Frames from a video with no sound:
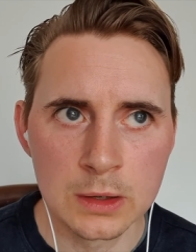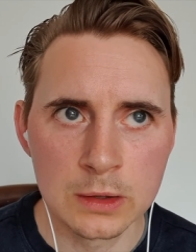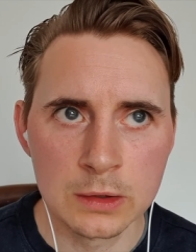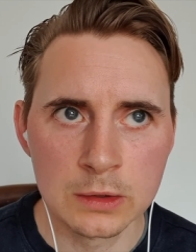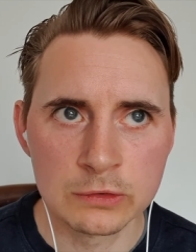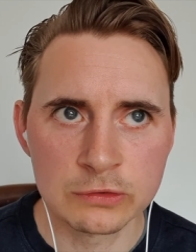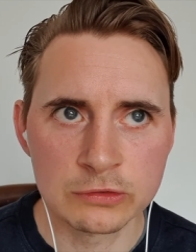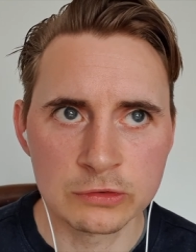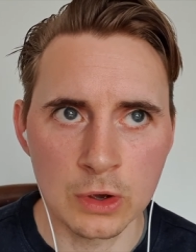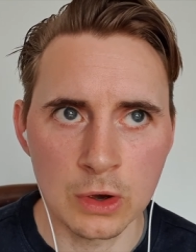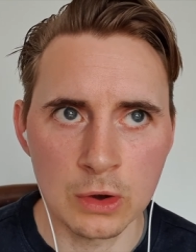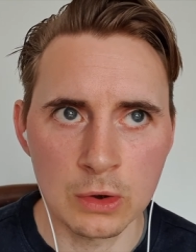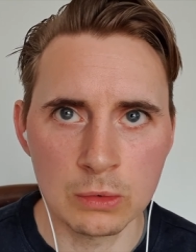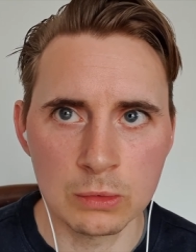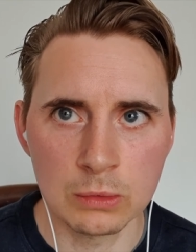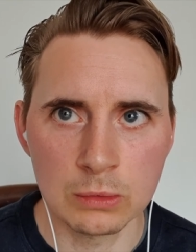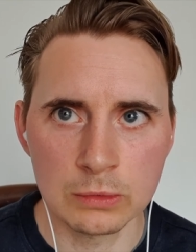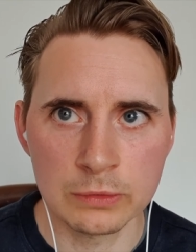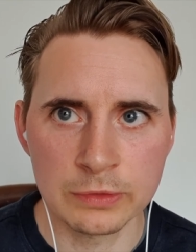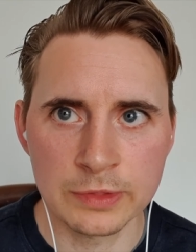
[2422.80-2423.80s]

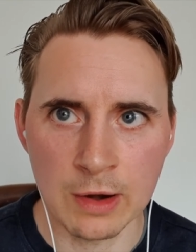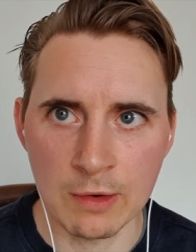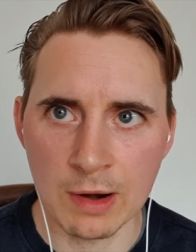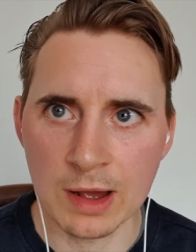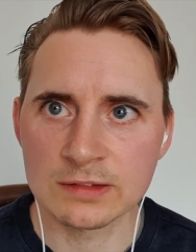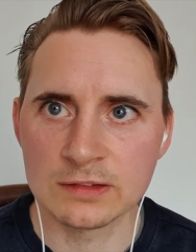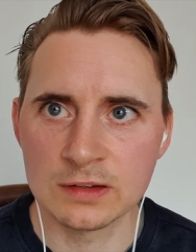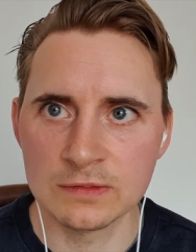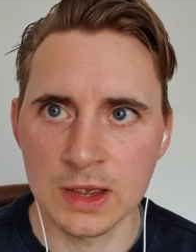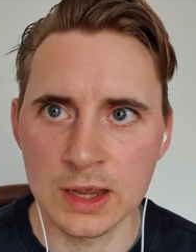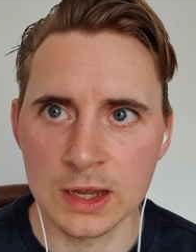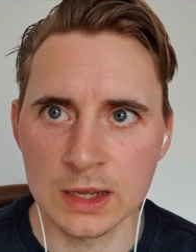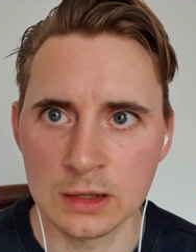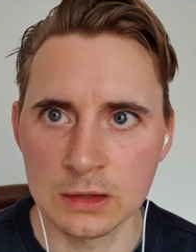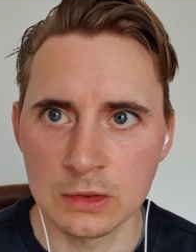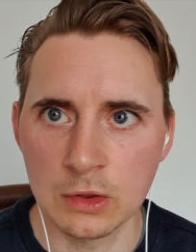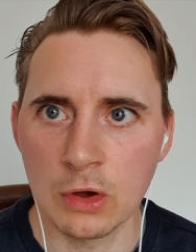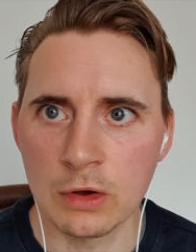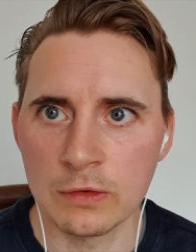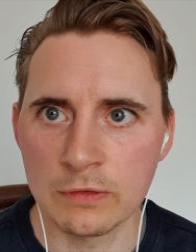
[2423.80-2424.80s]
So they're activating a
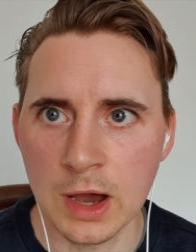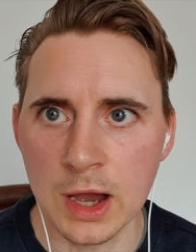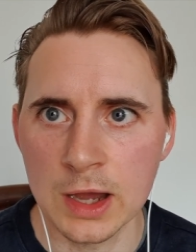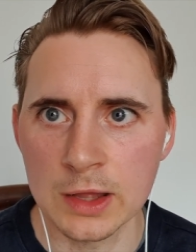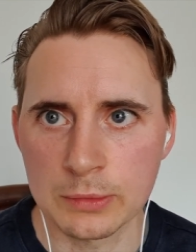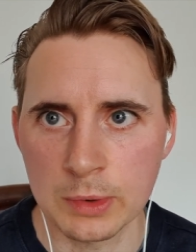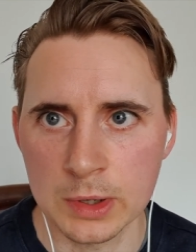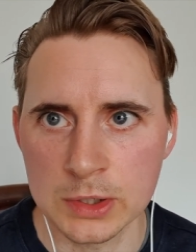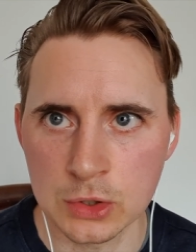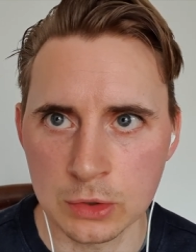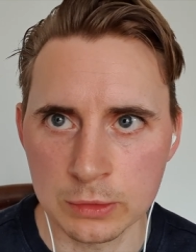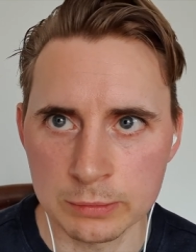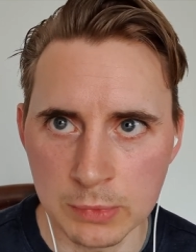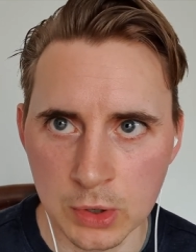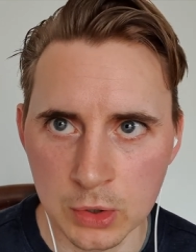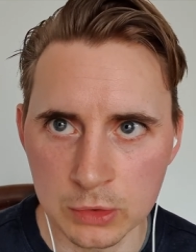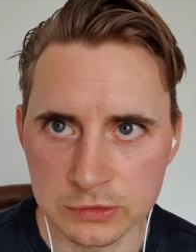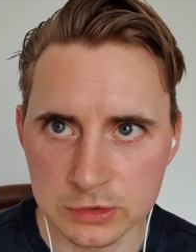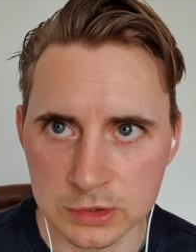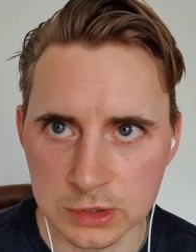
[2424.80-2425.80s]
lot of high threshold
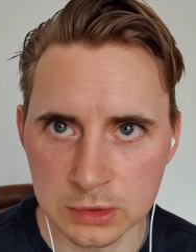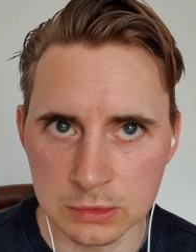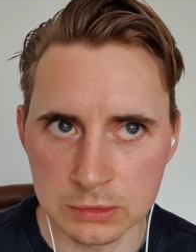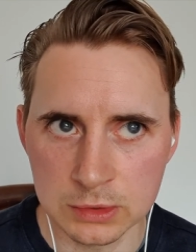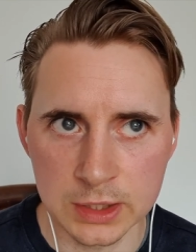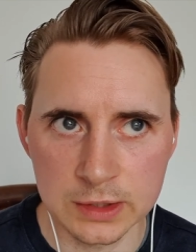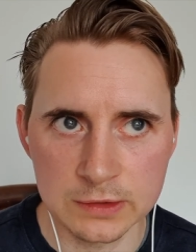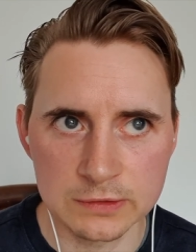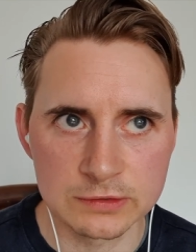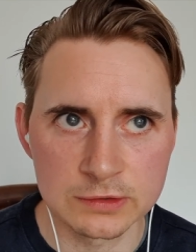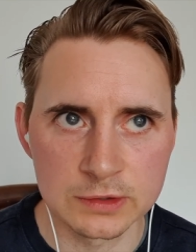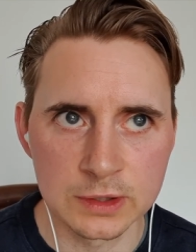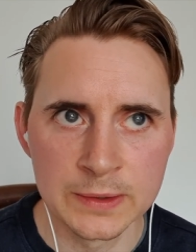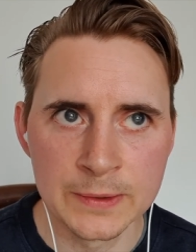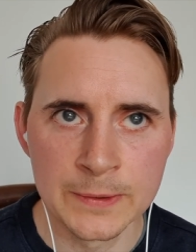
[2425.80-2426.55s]
motor units